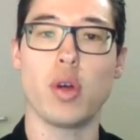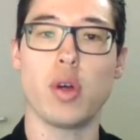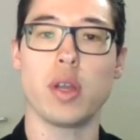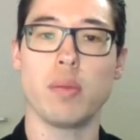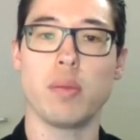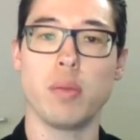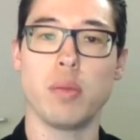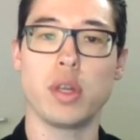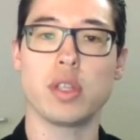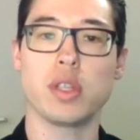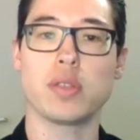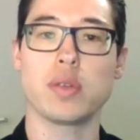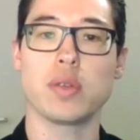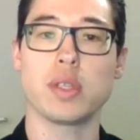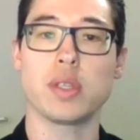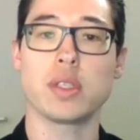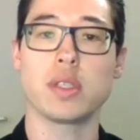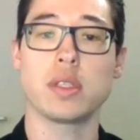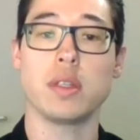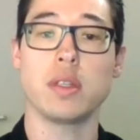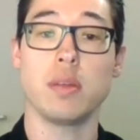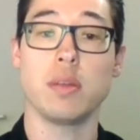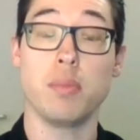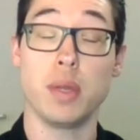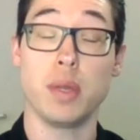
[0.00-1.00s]
more
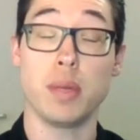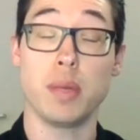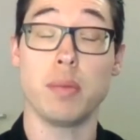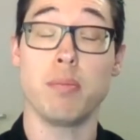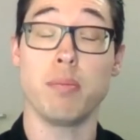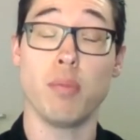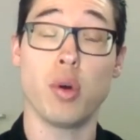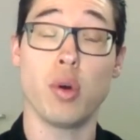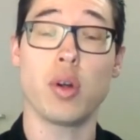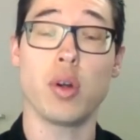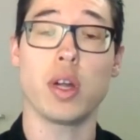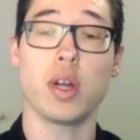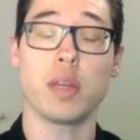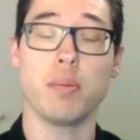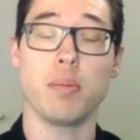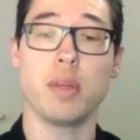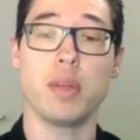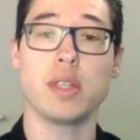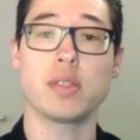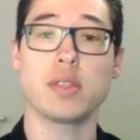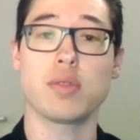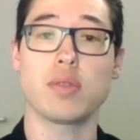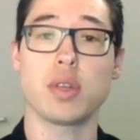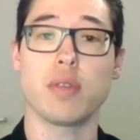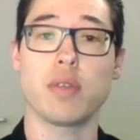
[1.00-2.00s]

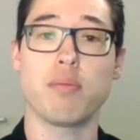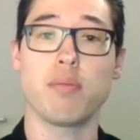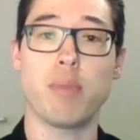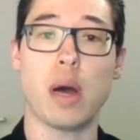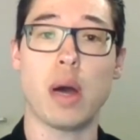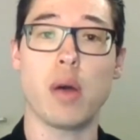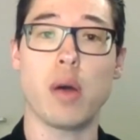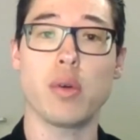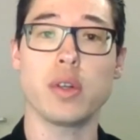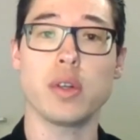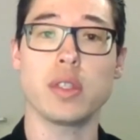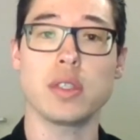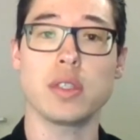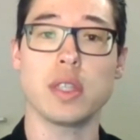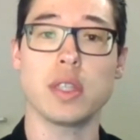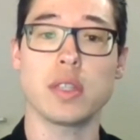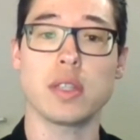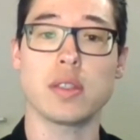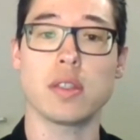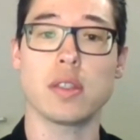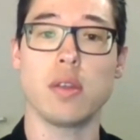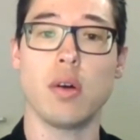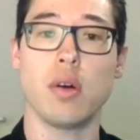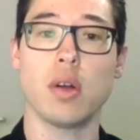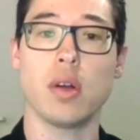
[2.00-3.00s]
administrative powers
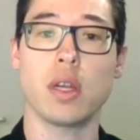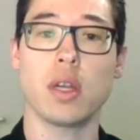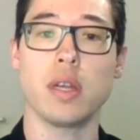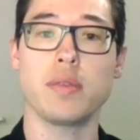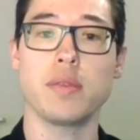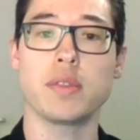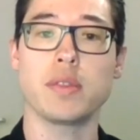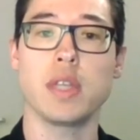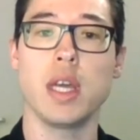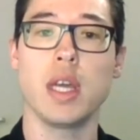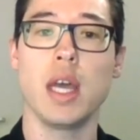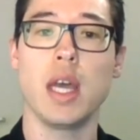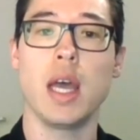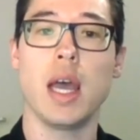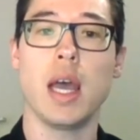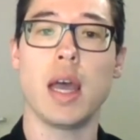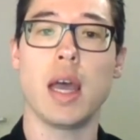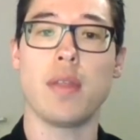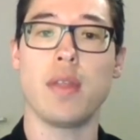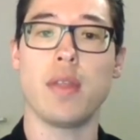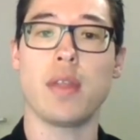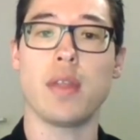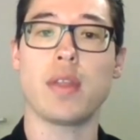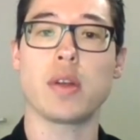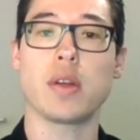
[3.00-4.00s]
that this law gives,
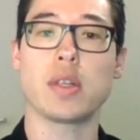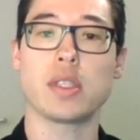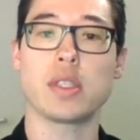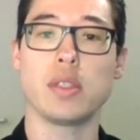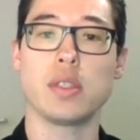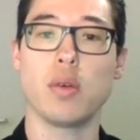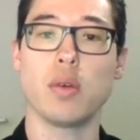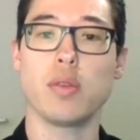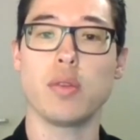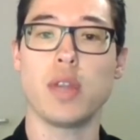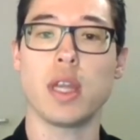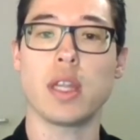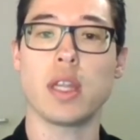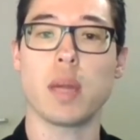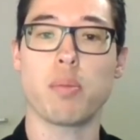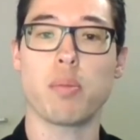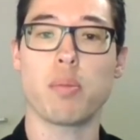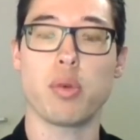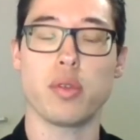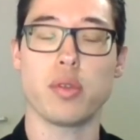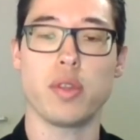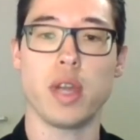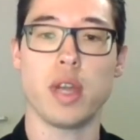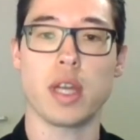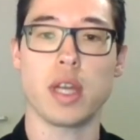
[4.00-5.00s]
and that there is no data
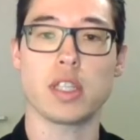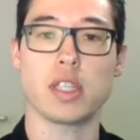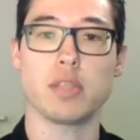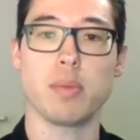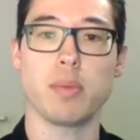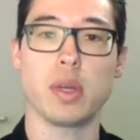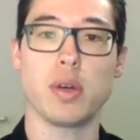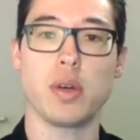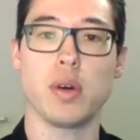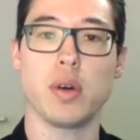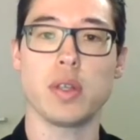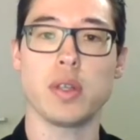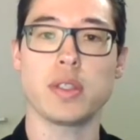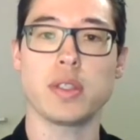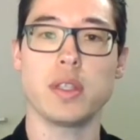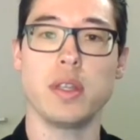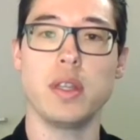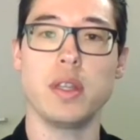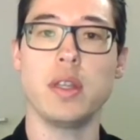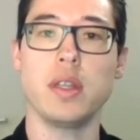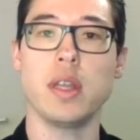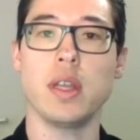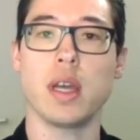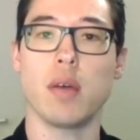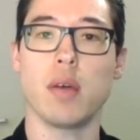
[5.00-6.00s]
protection, because
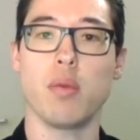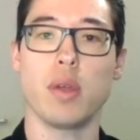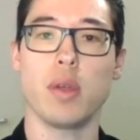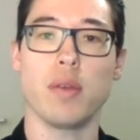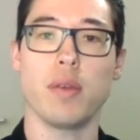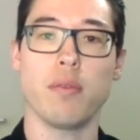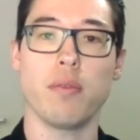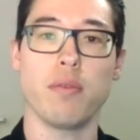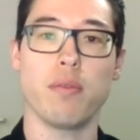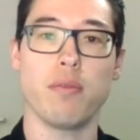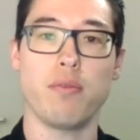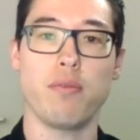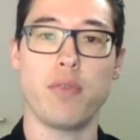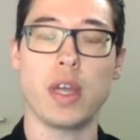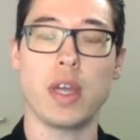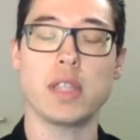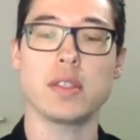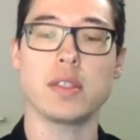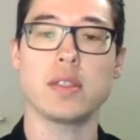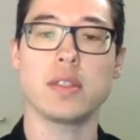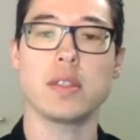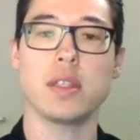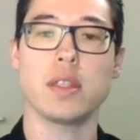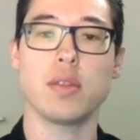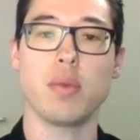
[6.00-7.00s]
in India we
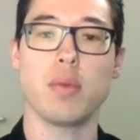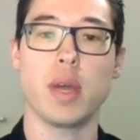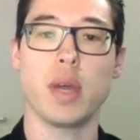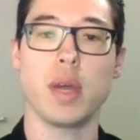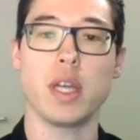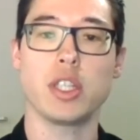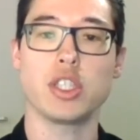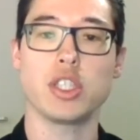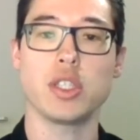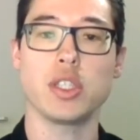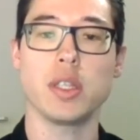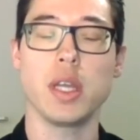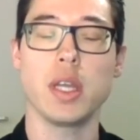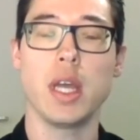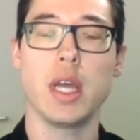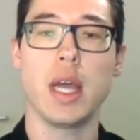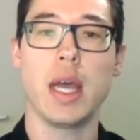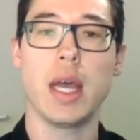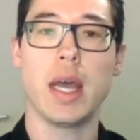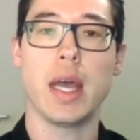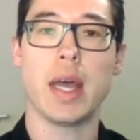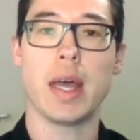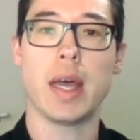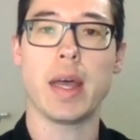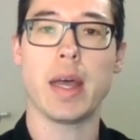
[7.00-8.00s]
face the situation
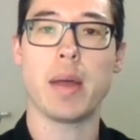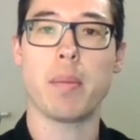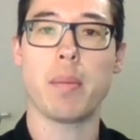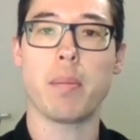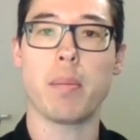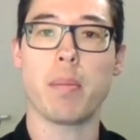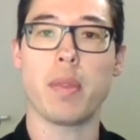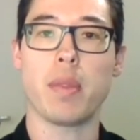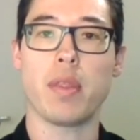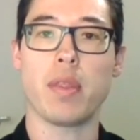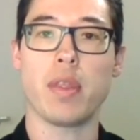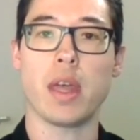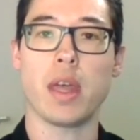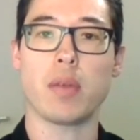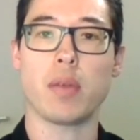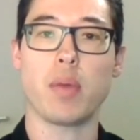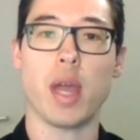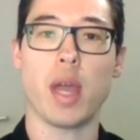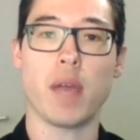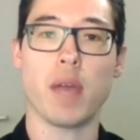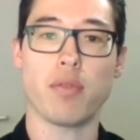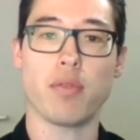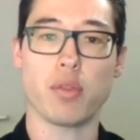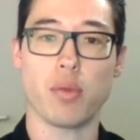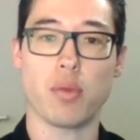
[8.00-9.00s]
that
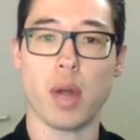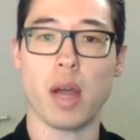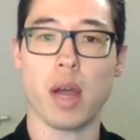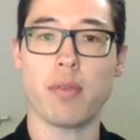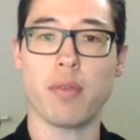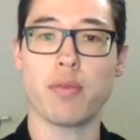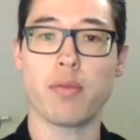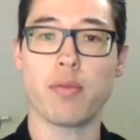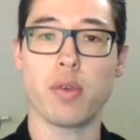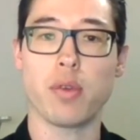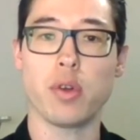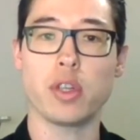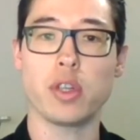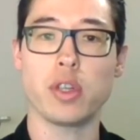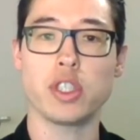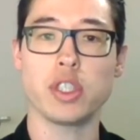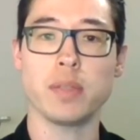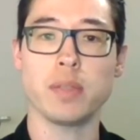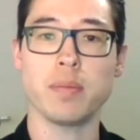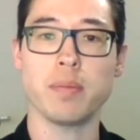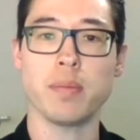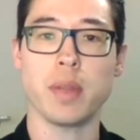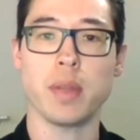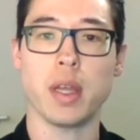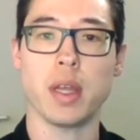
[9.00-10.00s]
we have a draft
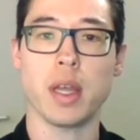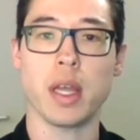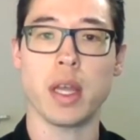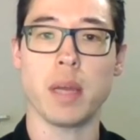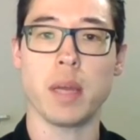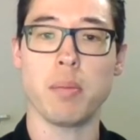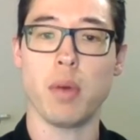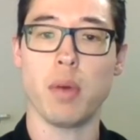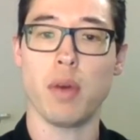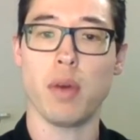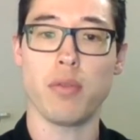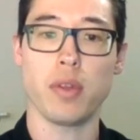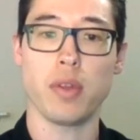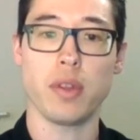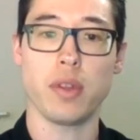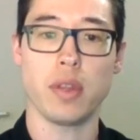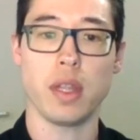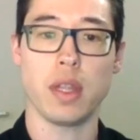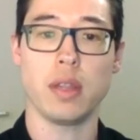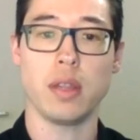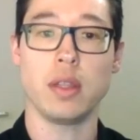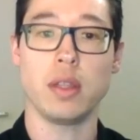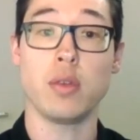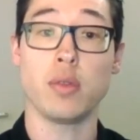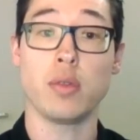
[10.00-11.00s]
version of a
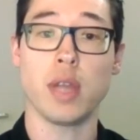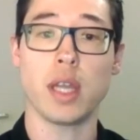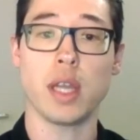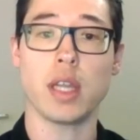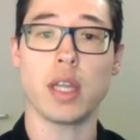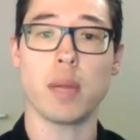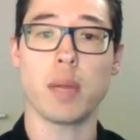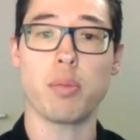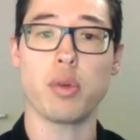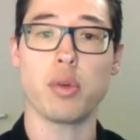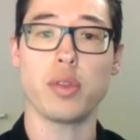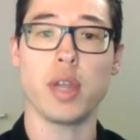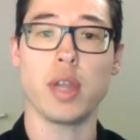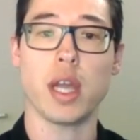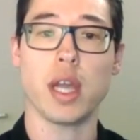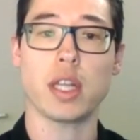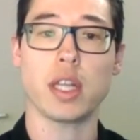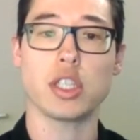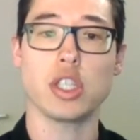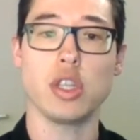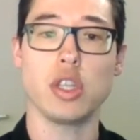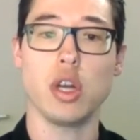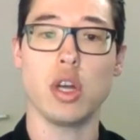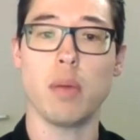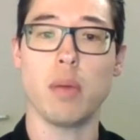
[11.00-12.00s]
new data
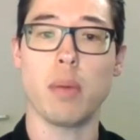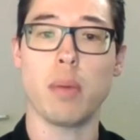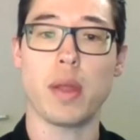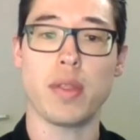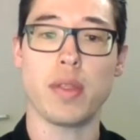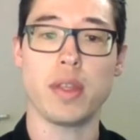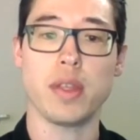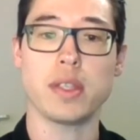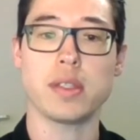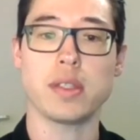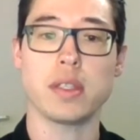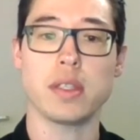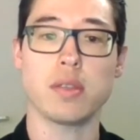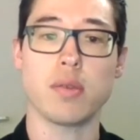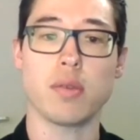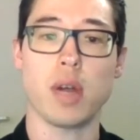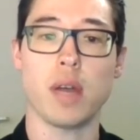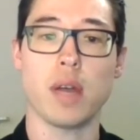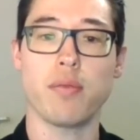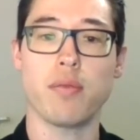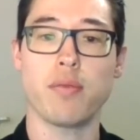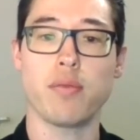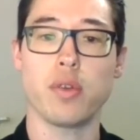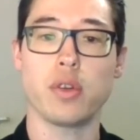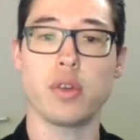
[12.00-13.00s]
protection law, but this
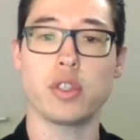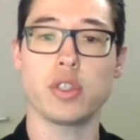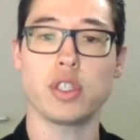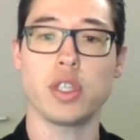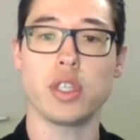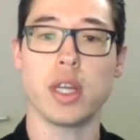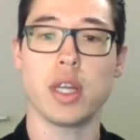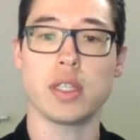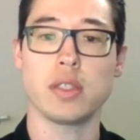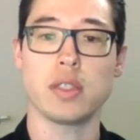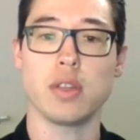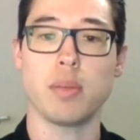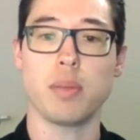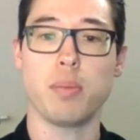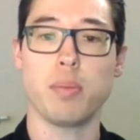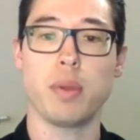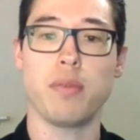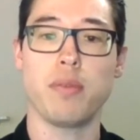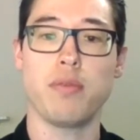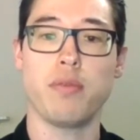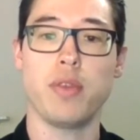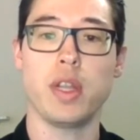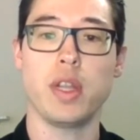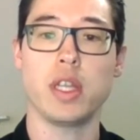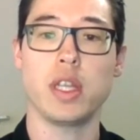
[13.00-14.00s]
draft version has not
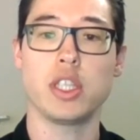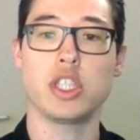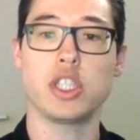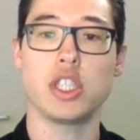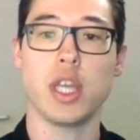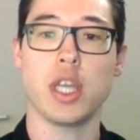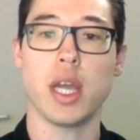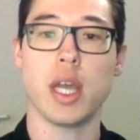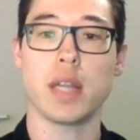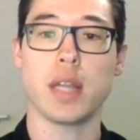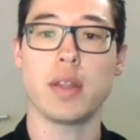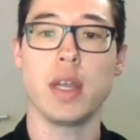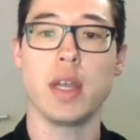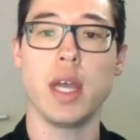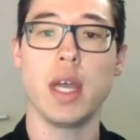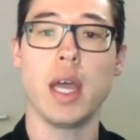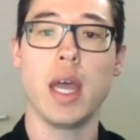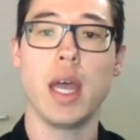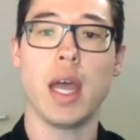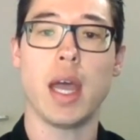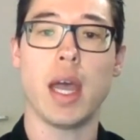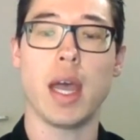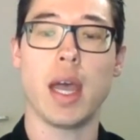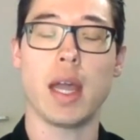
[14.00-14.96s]
been finished yet.